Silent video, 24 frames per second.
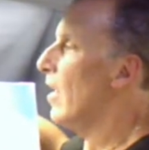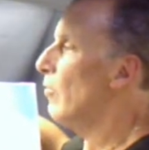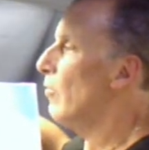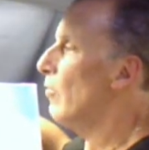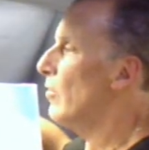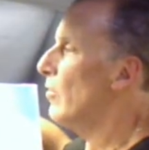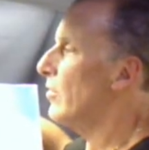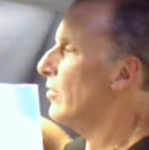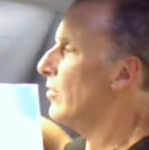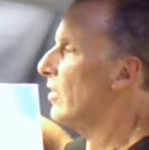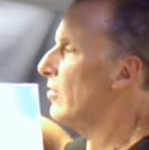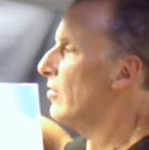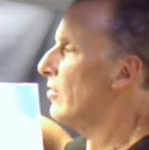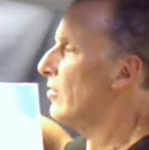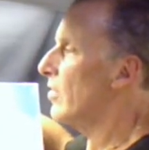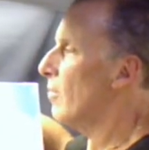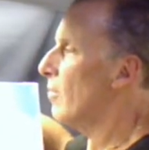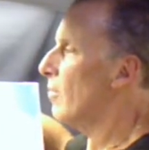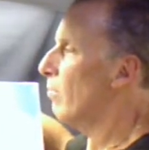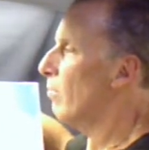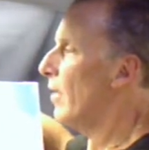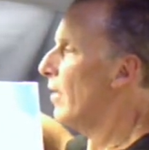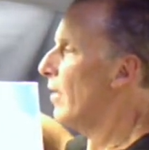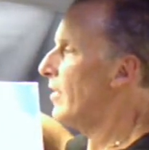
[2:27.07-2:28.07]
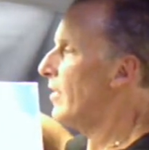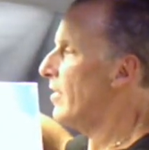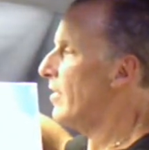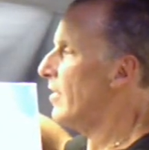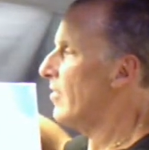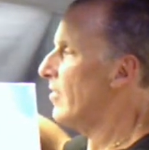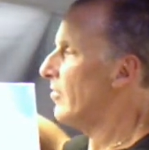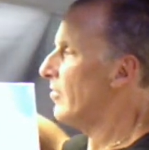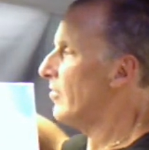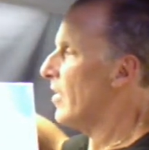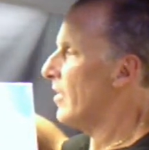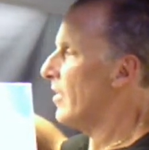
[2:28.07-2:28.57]
We're just going to start blending
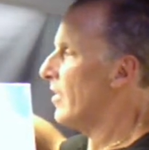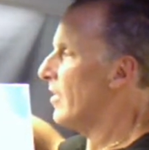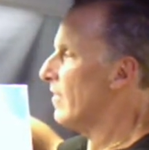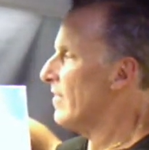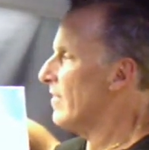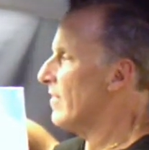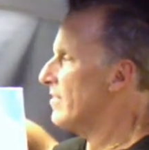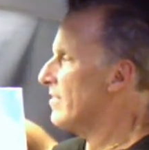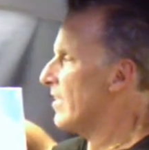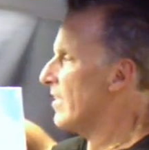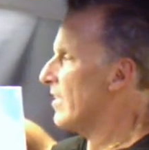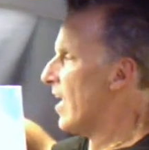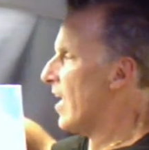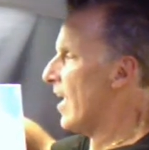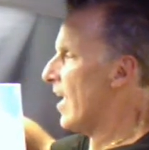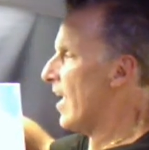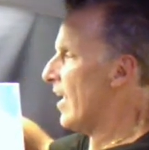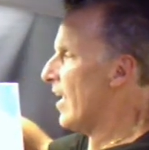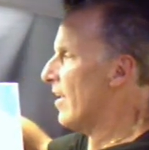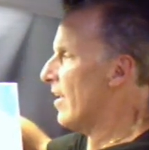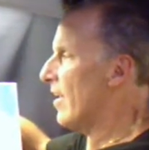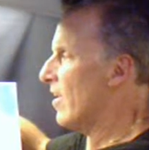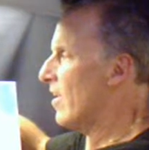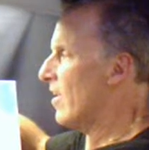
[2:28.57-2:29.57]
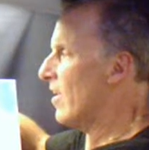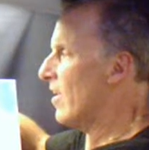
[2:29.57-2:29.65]
this in the sky.